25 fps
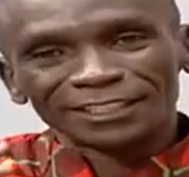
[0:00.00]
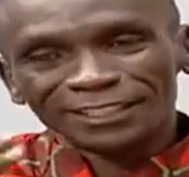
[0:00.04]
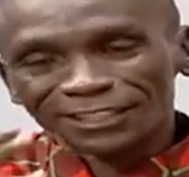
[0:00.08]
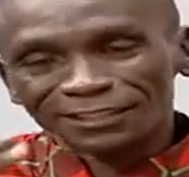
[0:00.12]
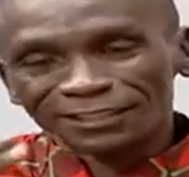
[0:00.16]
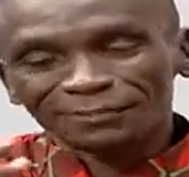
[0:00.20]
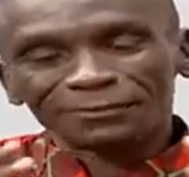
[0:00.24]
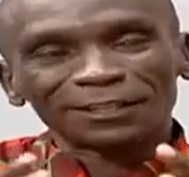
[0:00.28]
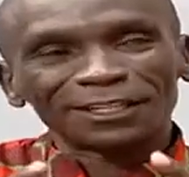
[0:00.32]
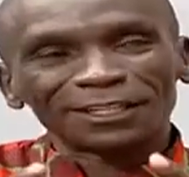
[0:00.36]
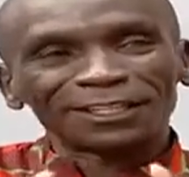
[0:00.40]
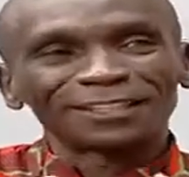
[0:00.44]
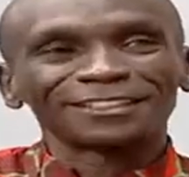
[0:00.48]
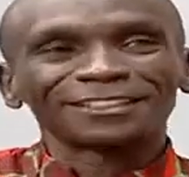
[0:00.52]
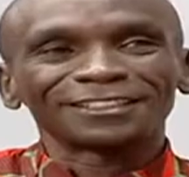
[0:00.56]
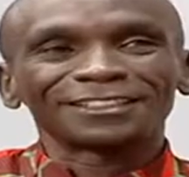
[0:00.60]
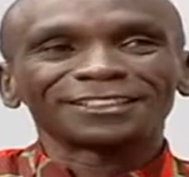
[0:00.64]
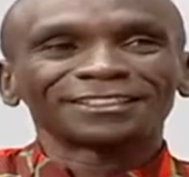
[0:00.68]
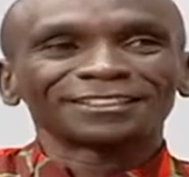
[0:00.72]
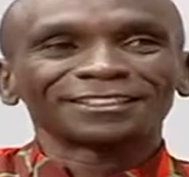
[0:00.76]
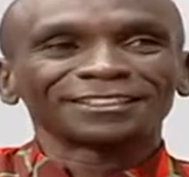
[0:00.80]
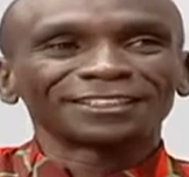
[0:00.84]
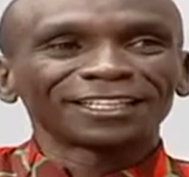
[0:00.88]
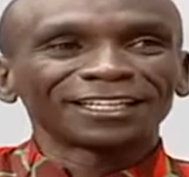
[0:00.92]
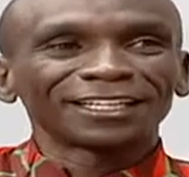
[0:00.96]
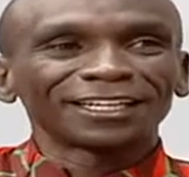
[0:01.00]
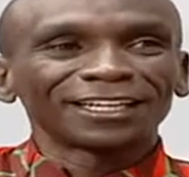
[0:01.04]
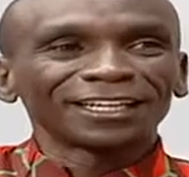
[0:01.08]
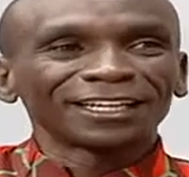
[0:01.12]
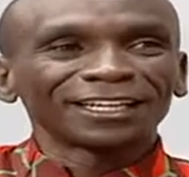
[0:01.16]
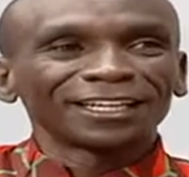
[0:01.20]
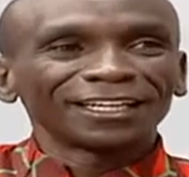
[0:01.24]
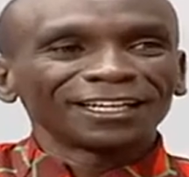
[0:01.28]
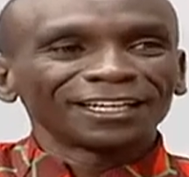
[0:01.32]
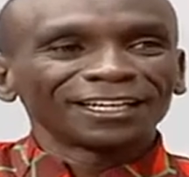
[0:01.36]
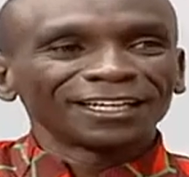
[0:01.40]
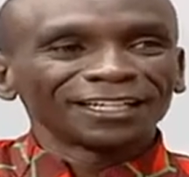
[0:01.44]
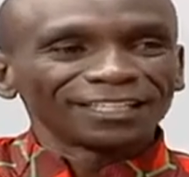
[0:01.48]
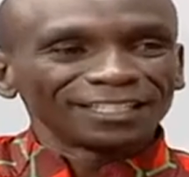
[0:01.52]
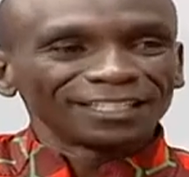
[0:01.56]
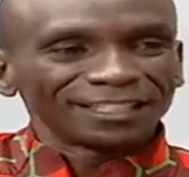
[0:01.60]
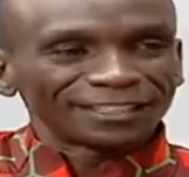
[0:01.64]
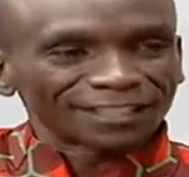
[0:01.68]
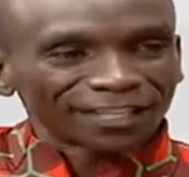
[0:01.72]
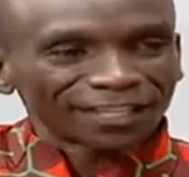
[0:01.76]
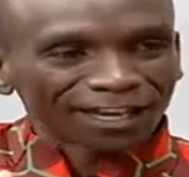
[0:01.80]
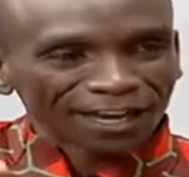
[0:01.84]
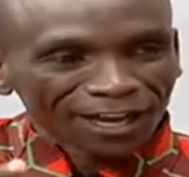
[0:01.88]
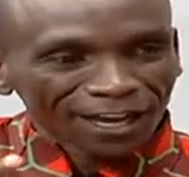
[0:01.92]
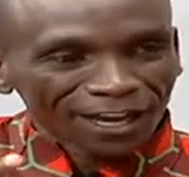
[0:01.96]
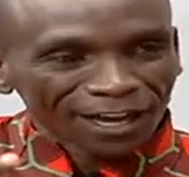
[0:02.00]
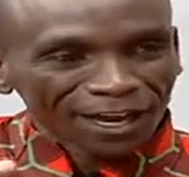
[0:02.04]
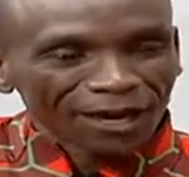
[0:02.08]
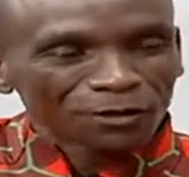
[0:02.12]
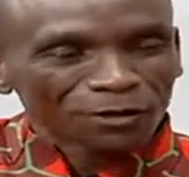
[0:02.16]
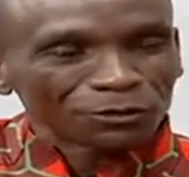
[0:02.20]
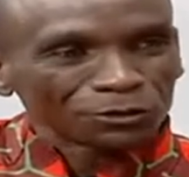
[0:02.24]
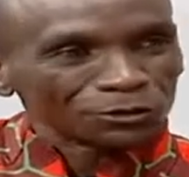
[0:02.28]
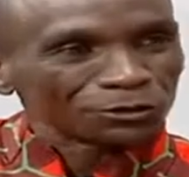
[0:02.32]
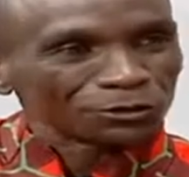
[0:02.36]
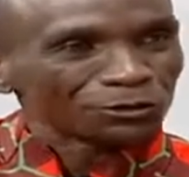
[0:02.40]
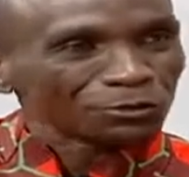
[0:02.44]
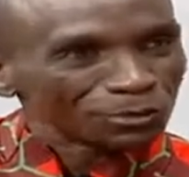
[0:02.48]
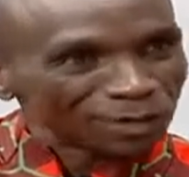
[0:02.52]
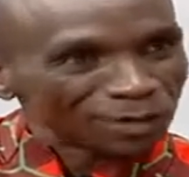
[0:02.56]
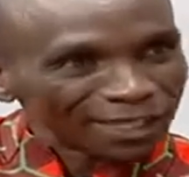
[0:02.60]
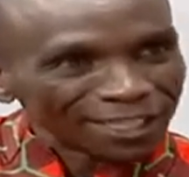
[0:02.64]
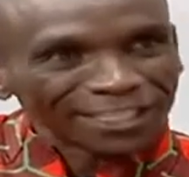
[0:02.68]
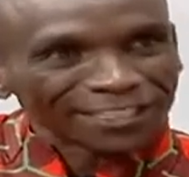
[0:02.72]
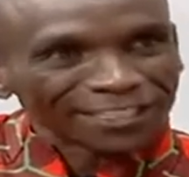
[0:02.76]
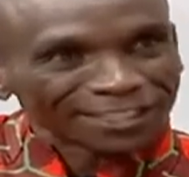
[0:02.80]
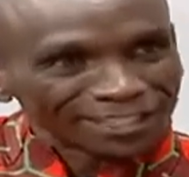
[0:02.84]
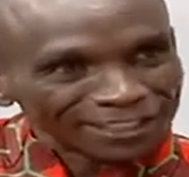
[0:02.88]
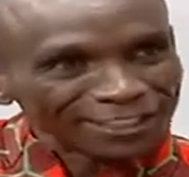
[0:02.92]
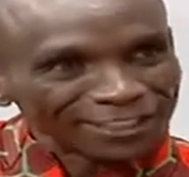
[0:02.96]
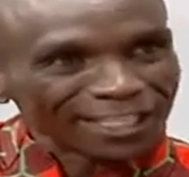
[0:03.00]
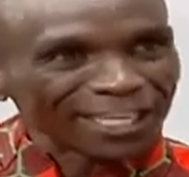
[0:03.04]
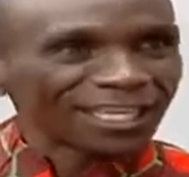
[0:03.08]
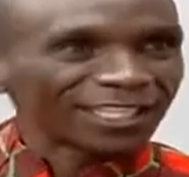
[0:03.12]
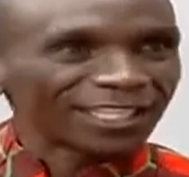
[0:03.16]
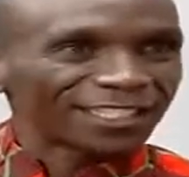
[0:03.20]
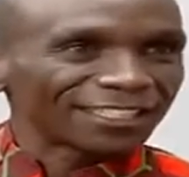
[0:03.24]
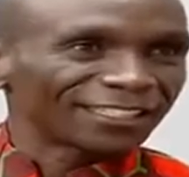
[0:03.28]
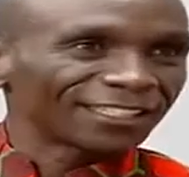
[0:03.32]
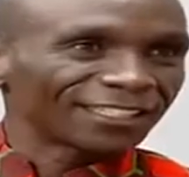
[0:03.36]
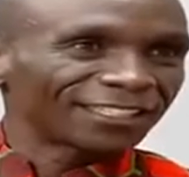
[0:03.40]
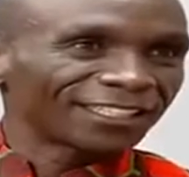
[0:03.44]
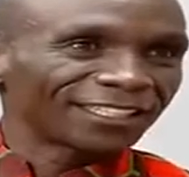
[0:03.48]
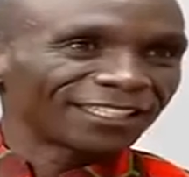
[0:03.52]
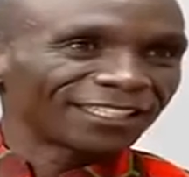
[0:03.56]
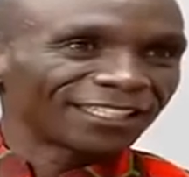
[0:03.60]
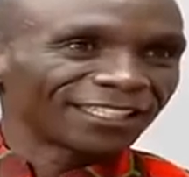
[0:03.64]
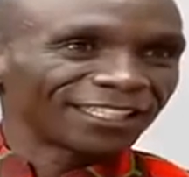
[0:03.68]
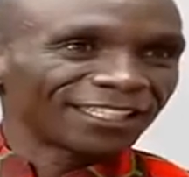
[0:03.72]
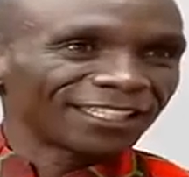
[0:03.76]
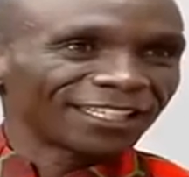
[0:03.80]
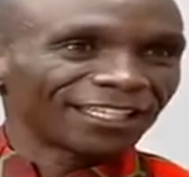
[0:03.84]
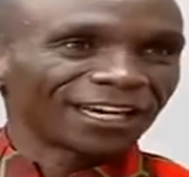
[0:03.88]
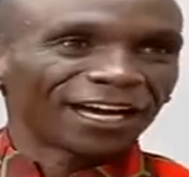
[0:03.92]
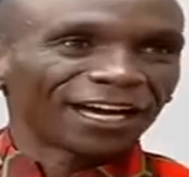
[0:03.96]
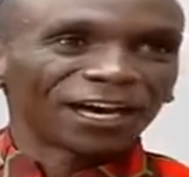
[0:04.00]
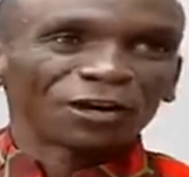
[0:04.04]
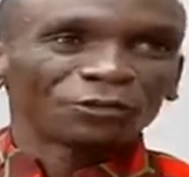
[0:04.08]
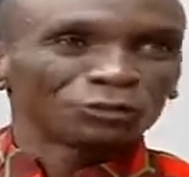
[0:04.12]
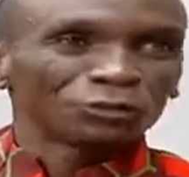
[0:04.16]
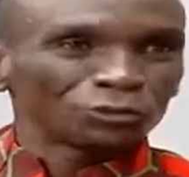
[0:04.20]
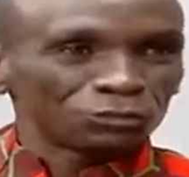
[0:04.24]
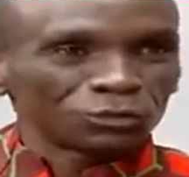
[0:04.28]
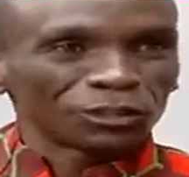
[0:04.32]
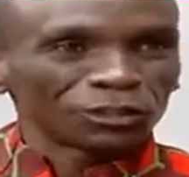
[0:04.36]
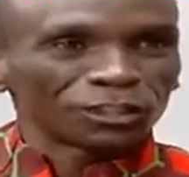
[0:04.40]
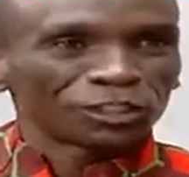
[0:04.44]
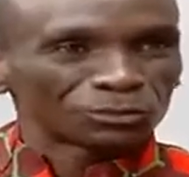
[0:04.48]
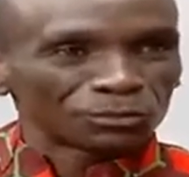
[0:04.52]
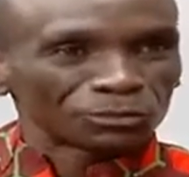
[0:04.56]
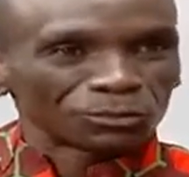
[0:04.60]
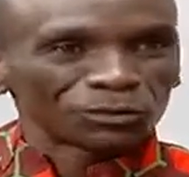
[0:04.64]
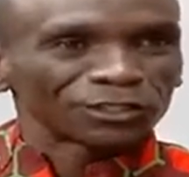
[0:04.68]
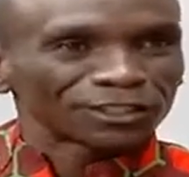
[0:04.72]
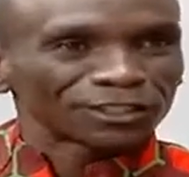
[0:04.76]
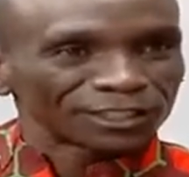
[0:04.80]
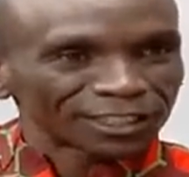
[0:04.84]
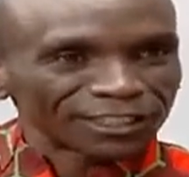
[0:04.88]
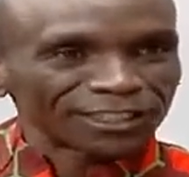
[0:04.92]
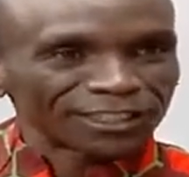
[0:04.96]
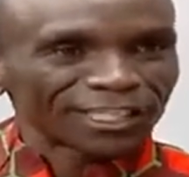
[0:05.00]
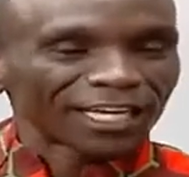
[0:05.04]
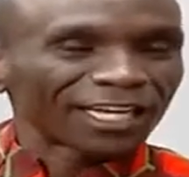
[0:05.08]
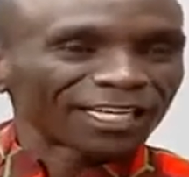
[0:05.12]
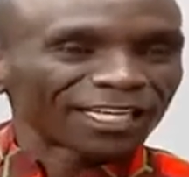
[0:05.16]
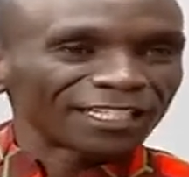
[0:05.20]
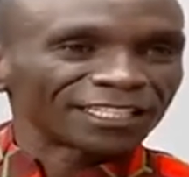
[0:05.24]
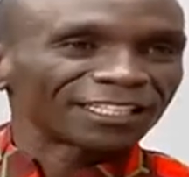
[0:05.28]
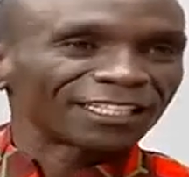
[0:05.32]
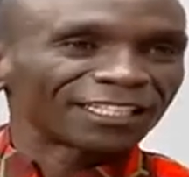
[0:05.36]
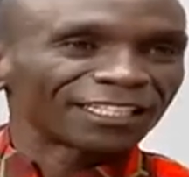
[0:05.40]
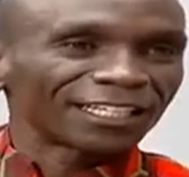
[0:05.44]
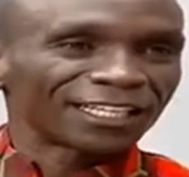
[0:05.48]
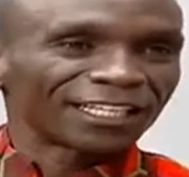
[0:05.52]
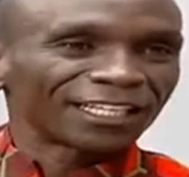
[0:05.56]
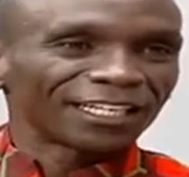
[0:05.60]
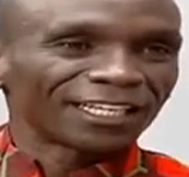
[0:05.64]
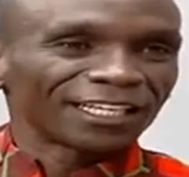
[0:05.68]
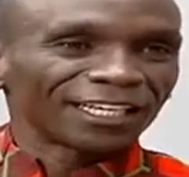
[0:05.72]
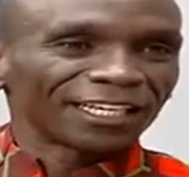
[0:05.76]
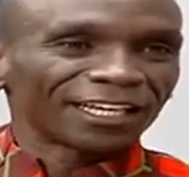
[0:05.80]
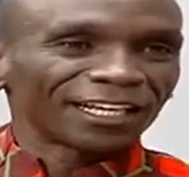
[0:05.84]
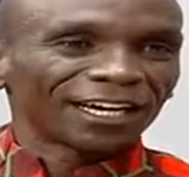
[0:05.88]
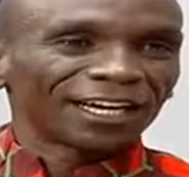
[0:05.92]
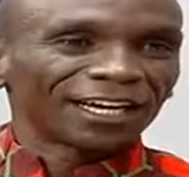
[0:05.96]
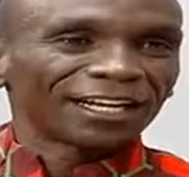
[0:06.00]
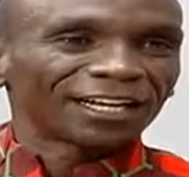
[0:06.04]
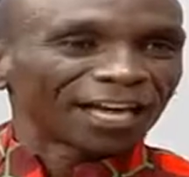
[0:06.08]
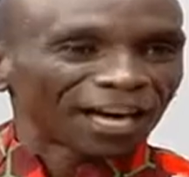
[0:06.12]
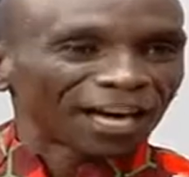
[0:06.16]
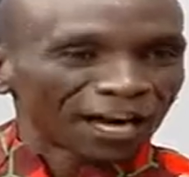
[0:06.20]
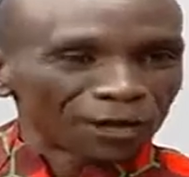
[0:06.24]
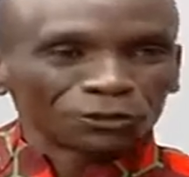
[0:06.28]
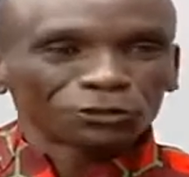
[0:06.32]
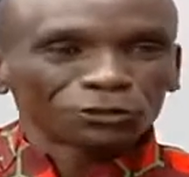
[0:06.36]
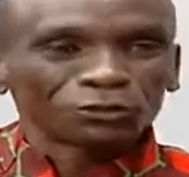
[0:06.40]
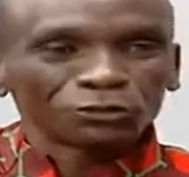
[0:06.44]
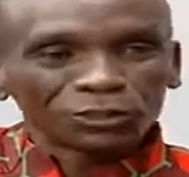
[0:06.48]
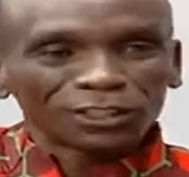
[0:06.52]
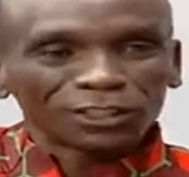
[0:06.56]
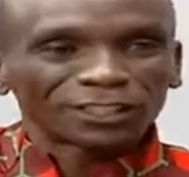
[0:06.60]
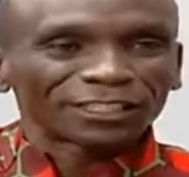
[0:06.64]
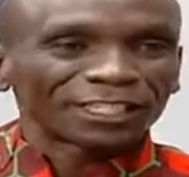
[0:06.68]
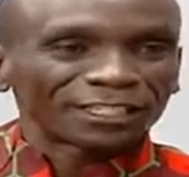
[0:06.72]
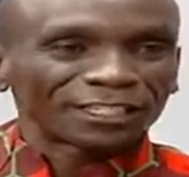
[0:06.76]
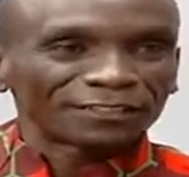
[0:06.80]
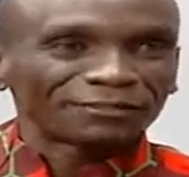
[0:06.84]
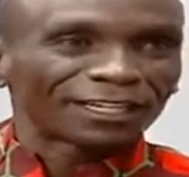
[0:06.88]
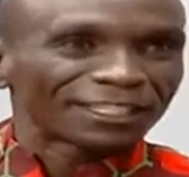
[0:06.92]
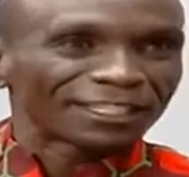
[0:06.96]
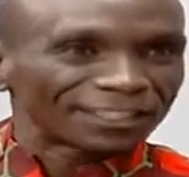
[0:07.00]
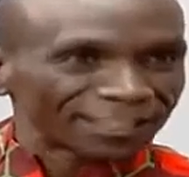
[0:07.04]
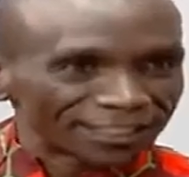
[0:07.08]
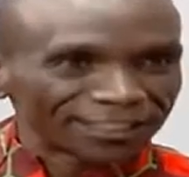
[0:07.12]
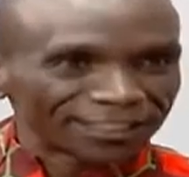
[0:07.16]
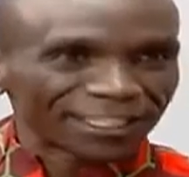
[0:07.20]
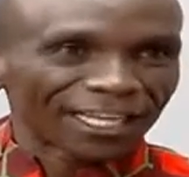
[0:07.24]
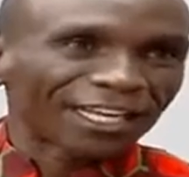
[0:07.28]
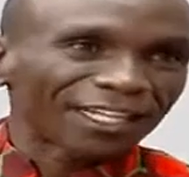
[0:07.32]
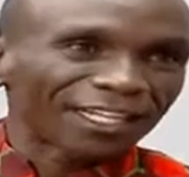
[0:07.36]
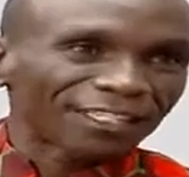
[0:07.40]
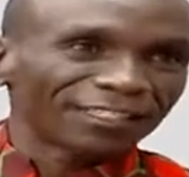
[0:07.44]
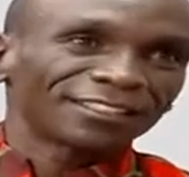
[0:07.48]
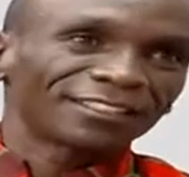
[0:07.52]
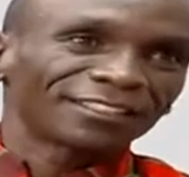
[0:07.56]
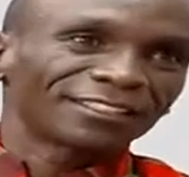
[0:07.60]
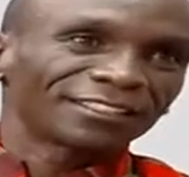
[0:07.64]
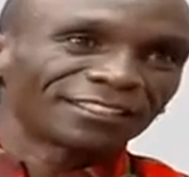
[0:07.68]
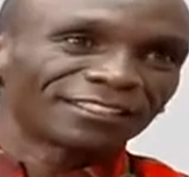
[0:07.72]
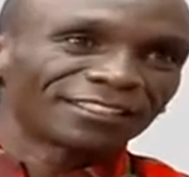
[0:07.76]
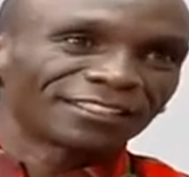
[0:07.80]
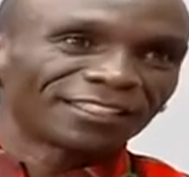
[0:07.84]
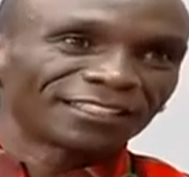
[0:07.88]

The difference is how to manage the talent, how to expose the talent, and how to identify the talent.